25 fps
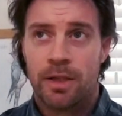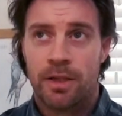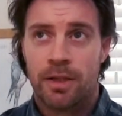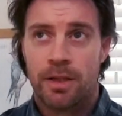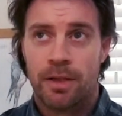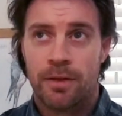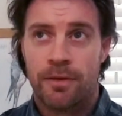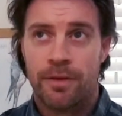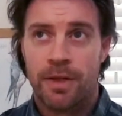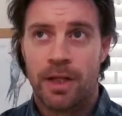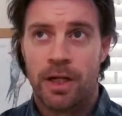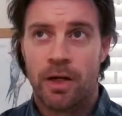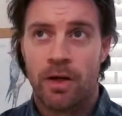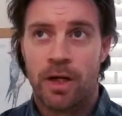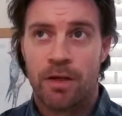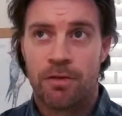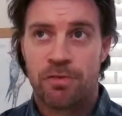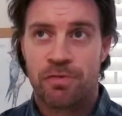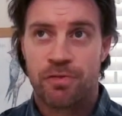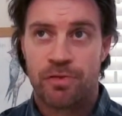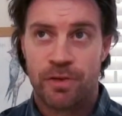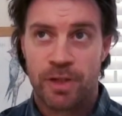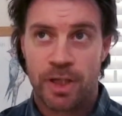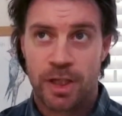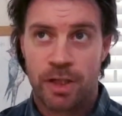Then I
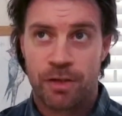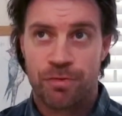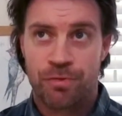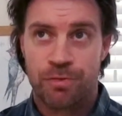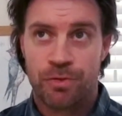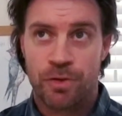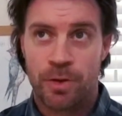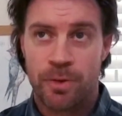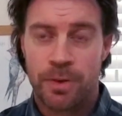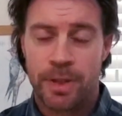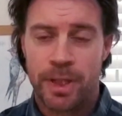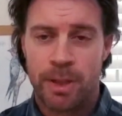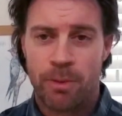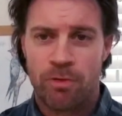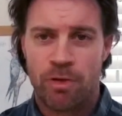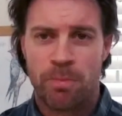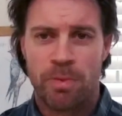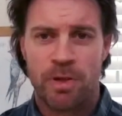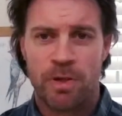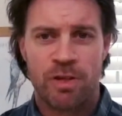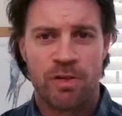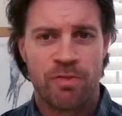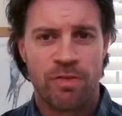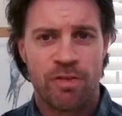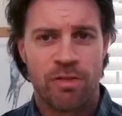flicked through and there was a
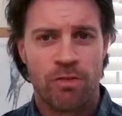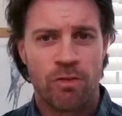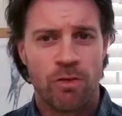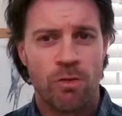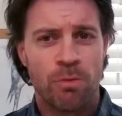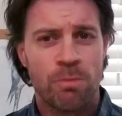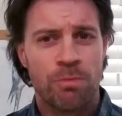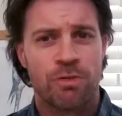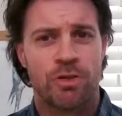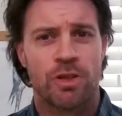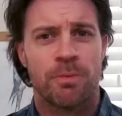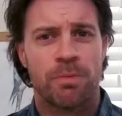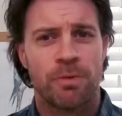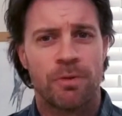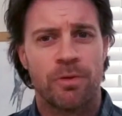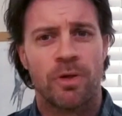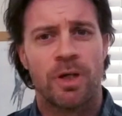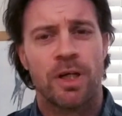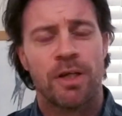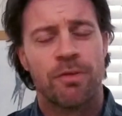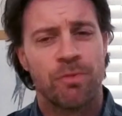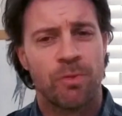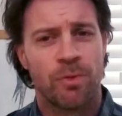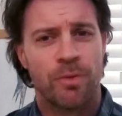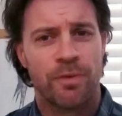picture of a Stormtrooper
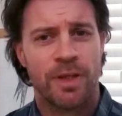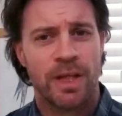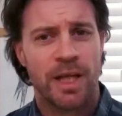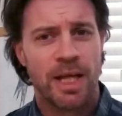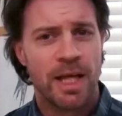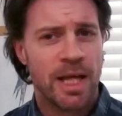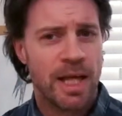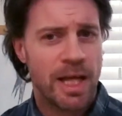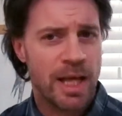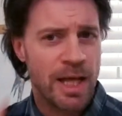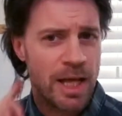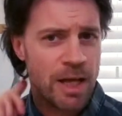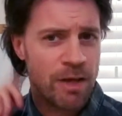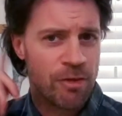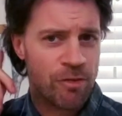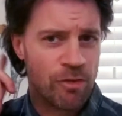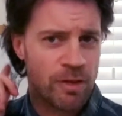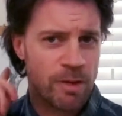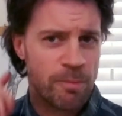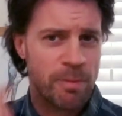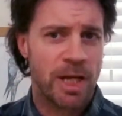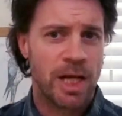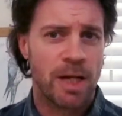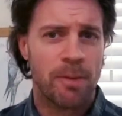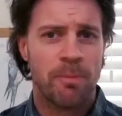rifle and the hairs on the
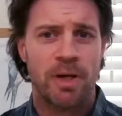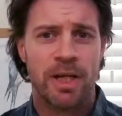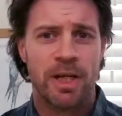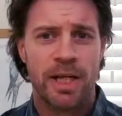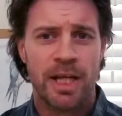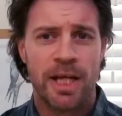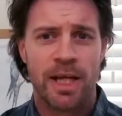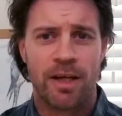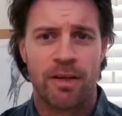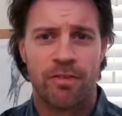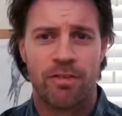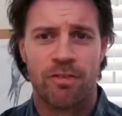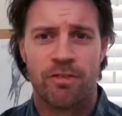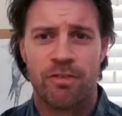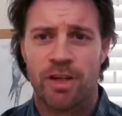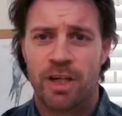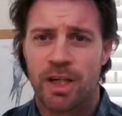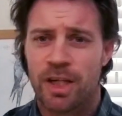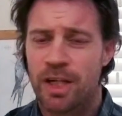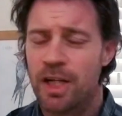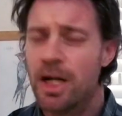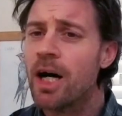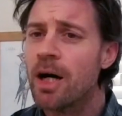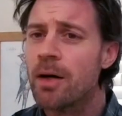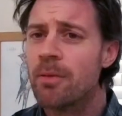back of my neck stuck
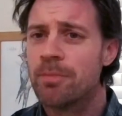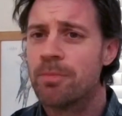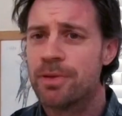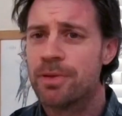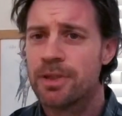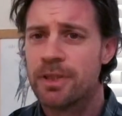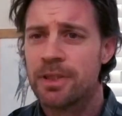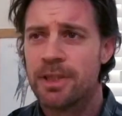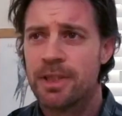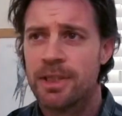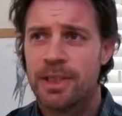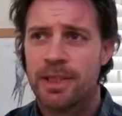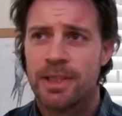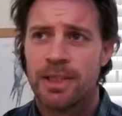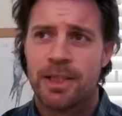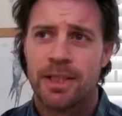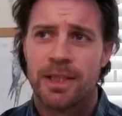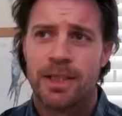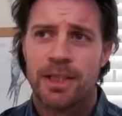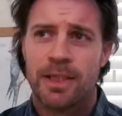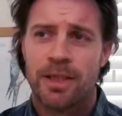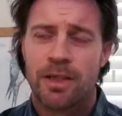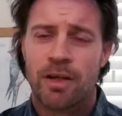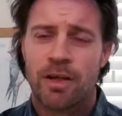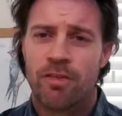up
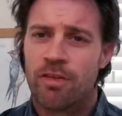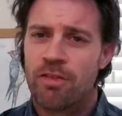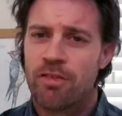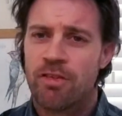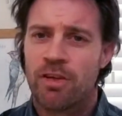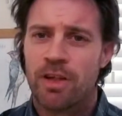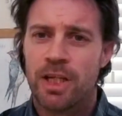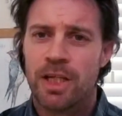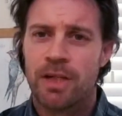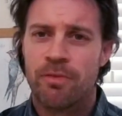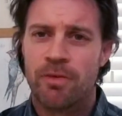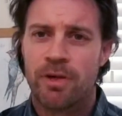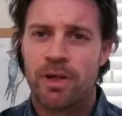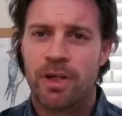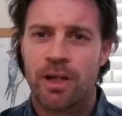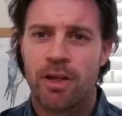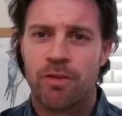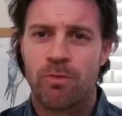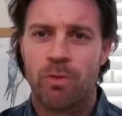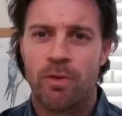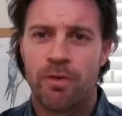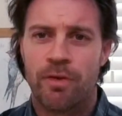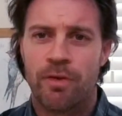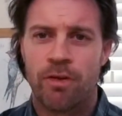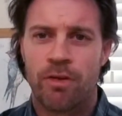because I suddenly realised
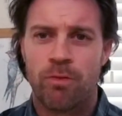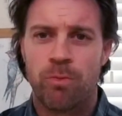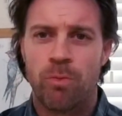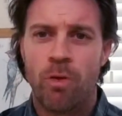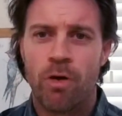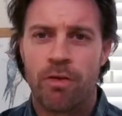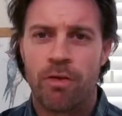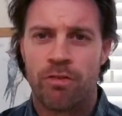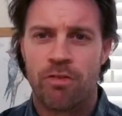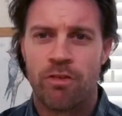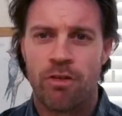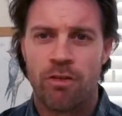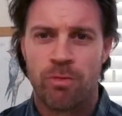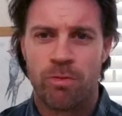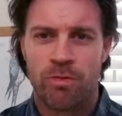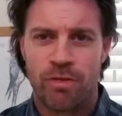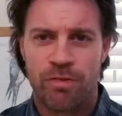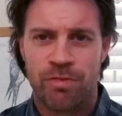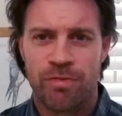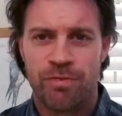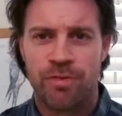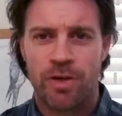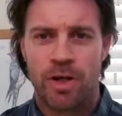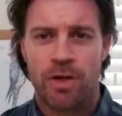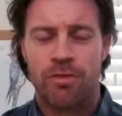what this was. This was a
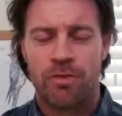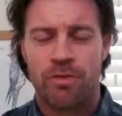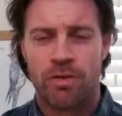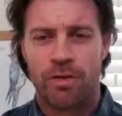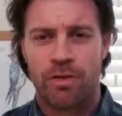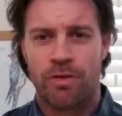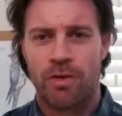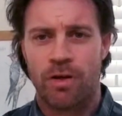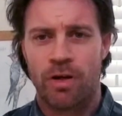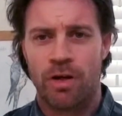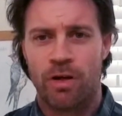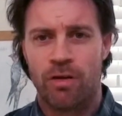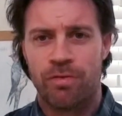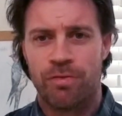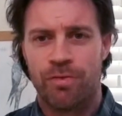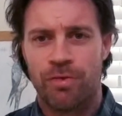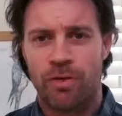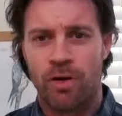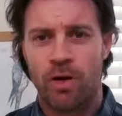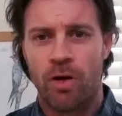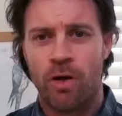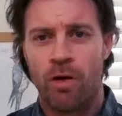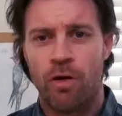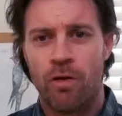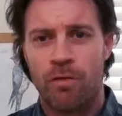photograph
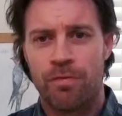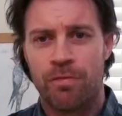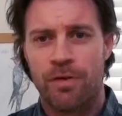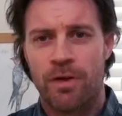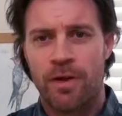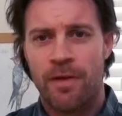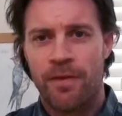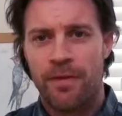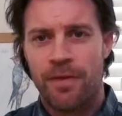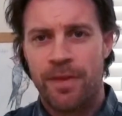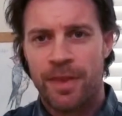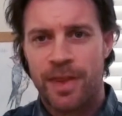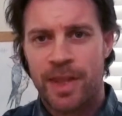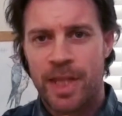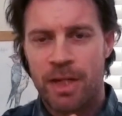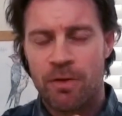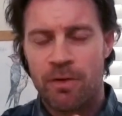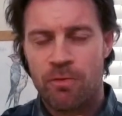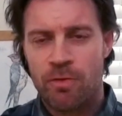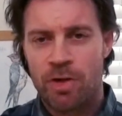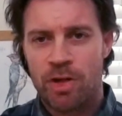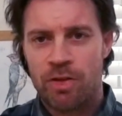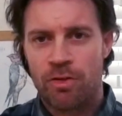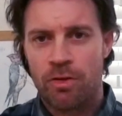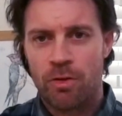of the
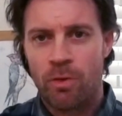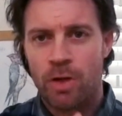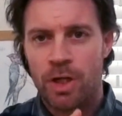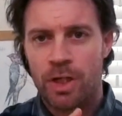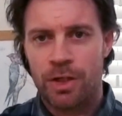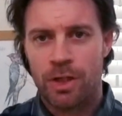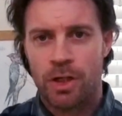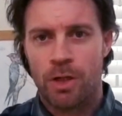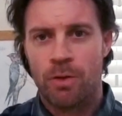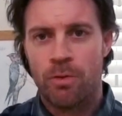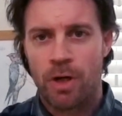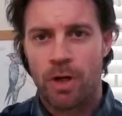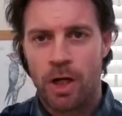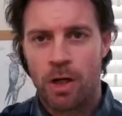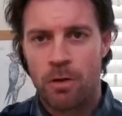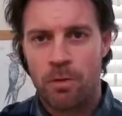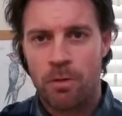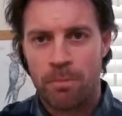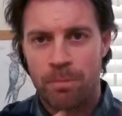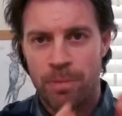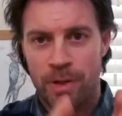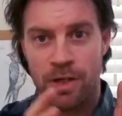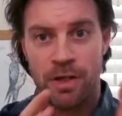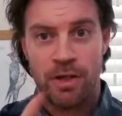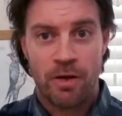original A New Hope
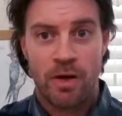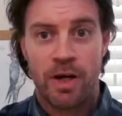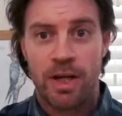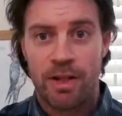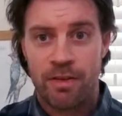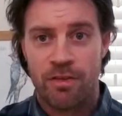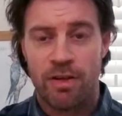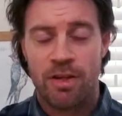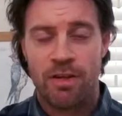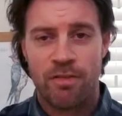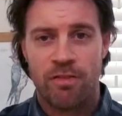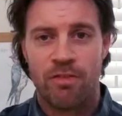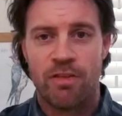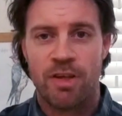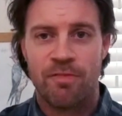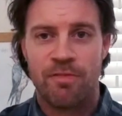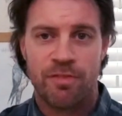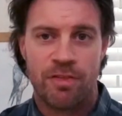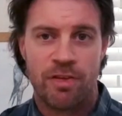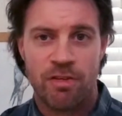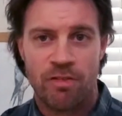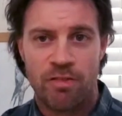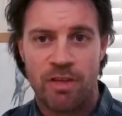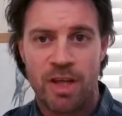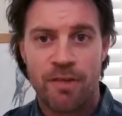
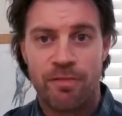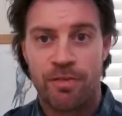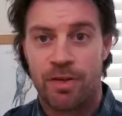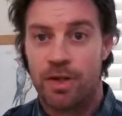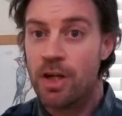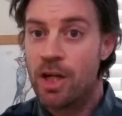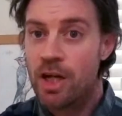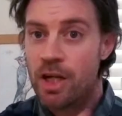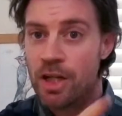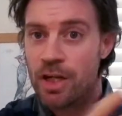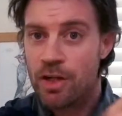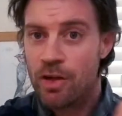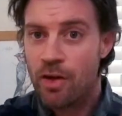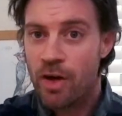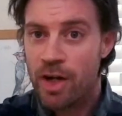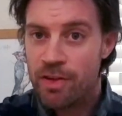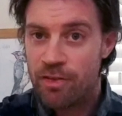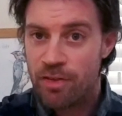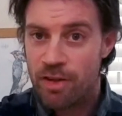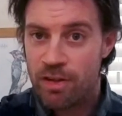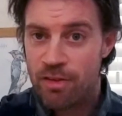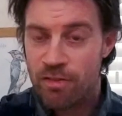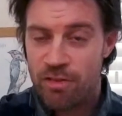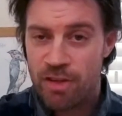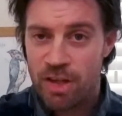1977,
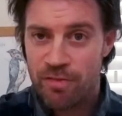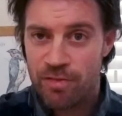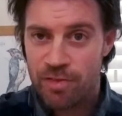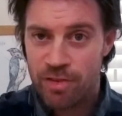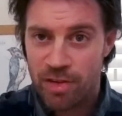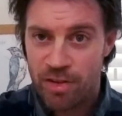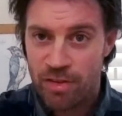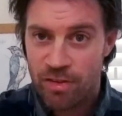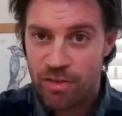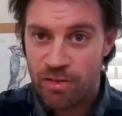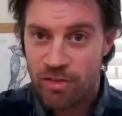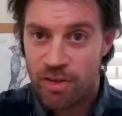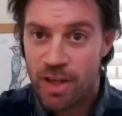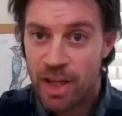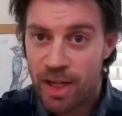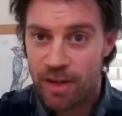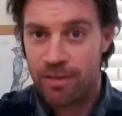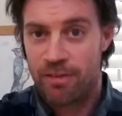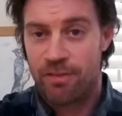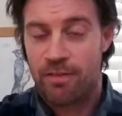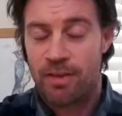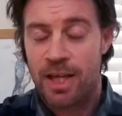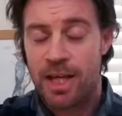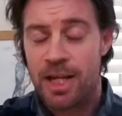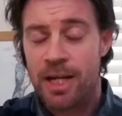1976
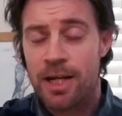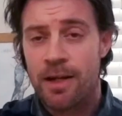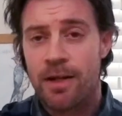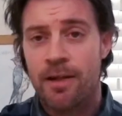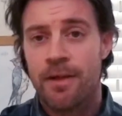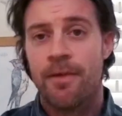then,